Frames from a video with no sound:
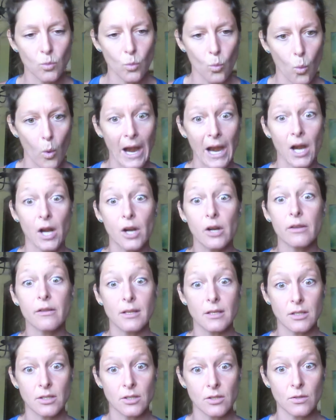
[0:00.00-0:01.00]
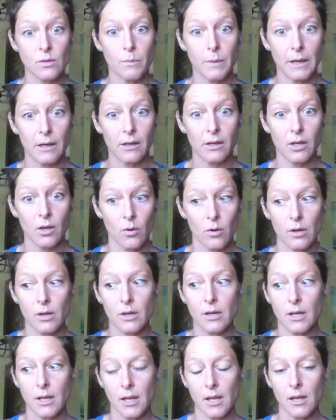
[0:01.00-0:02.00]
where this
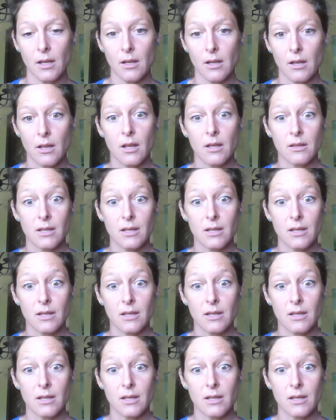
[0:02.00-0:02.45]
superiority,